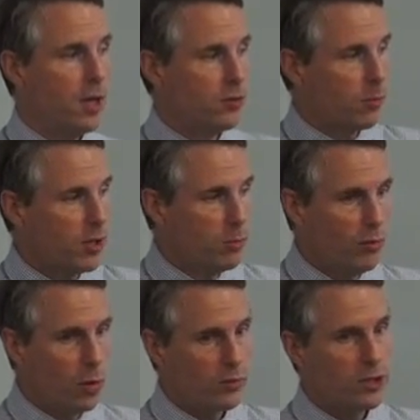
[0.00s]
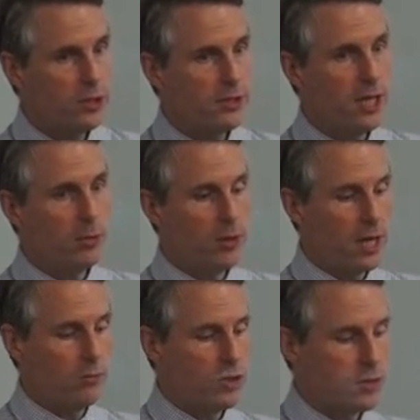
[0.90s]
So I'm going to move over to the table
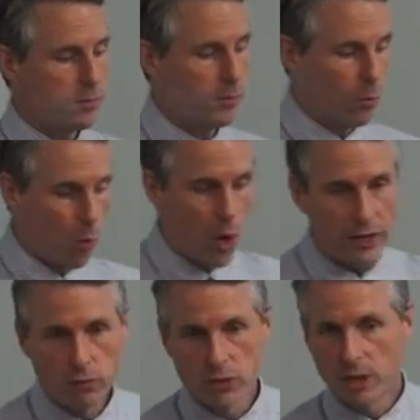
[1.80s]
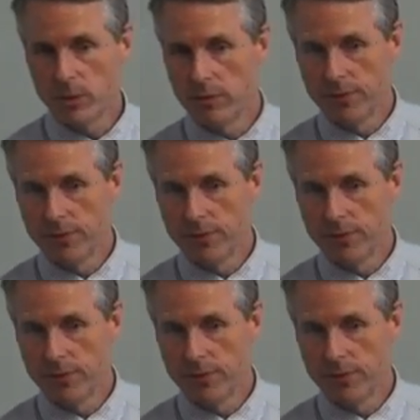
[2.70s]
now and just walk through some of the